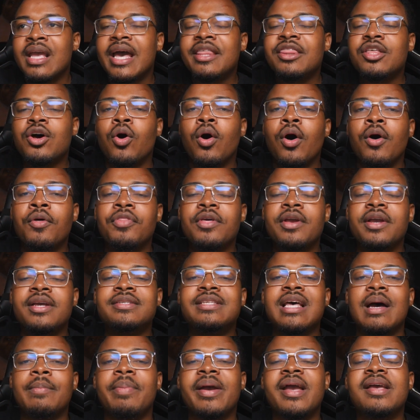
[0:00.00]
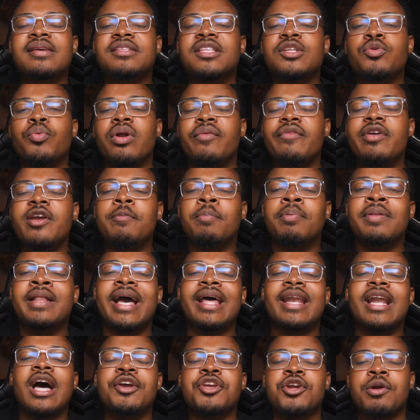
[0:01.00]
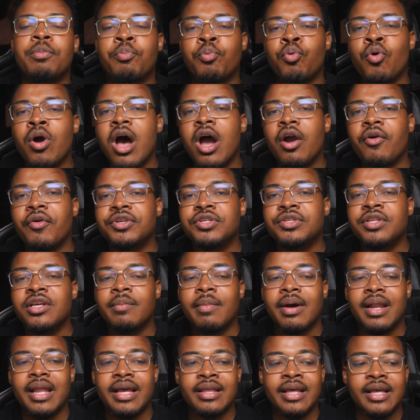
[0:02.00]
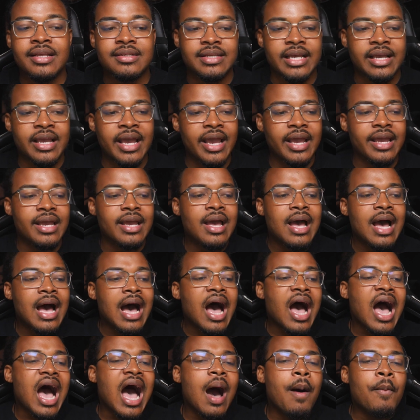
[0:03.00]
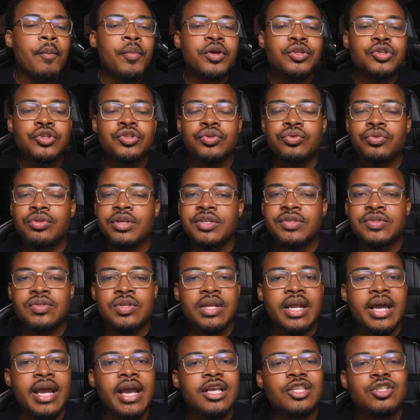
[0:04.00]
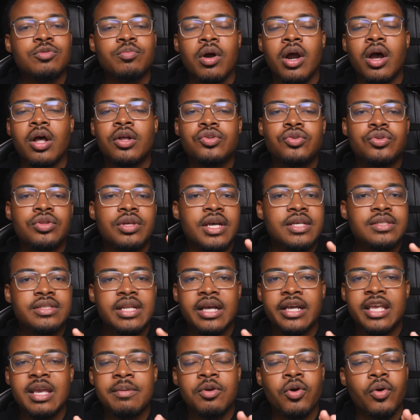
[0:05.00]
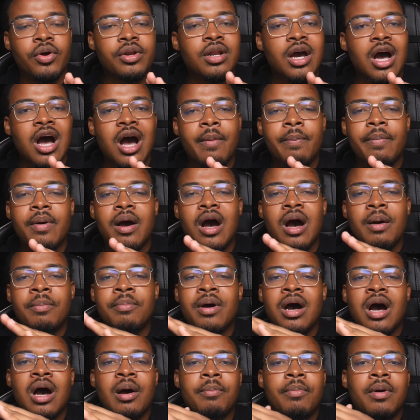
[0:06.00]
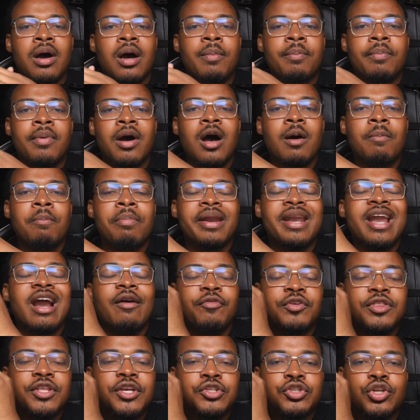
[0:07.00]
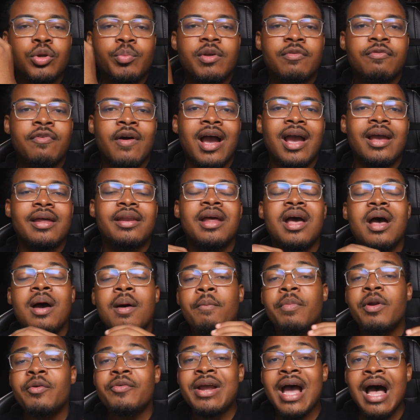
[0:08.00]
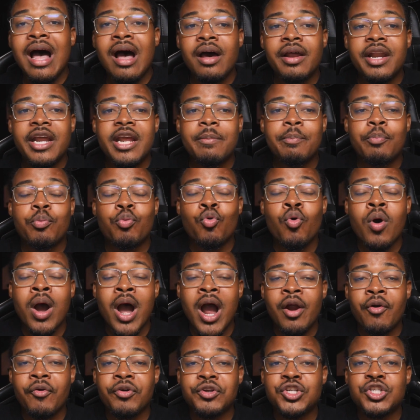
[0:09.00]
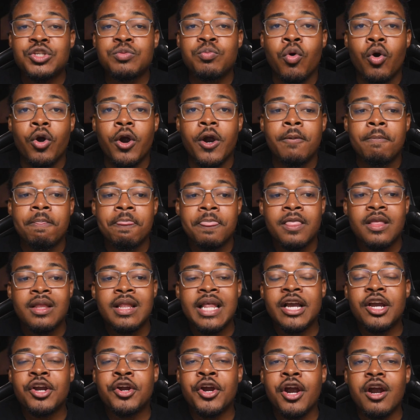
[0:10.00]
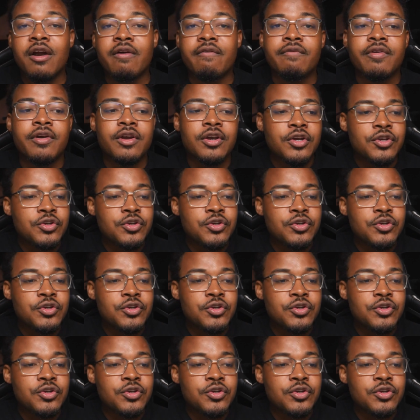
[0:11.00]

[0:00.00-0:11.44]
And the whole thing is that basically whenever you plan out your progress, you think about like this, like, hey, I'm going to do this today, tomorrow I'll do this, and I'll keep going up, up, up, up, up, and everything's gonna be fine. But in reality, progress is more like a curve.